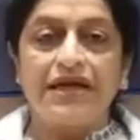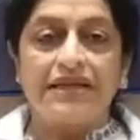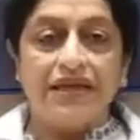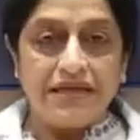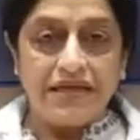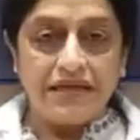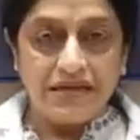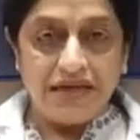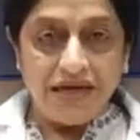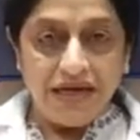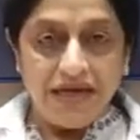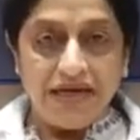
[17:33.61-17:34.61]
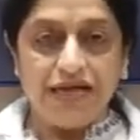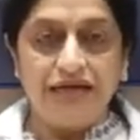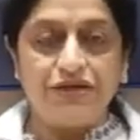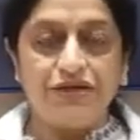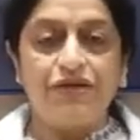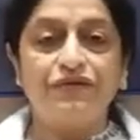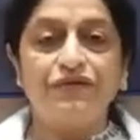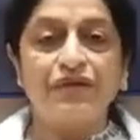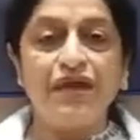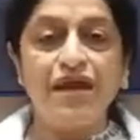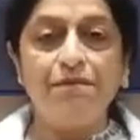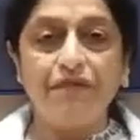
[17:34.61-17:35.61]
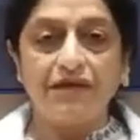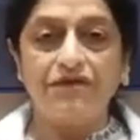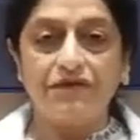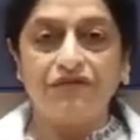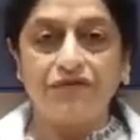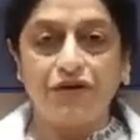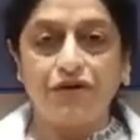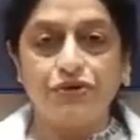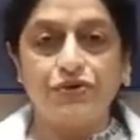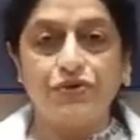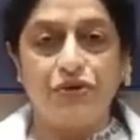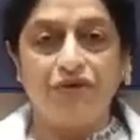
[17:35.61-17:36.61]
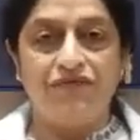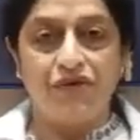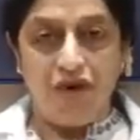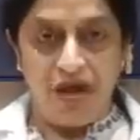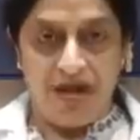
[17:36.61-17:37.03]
That is the indicator of 3 months of control of your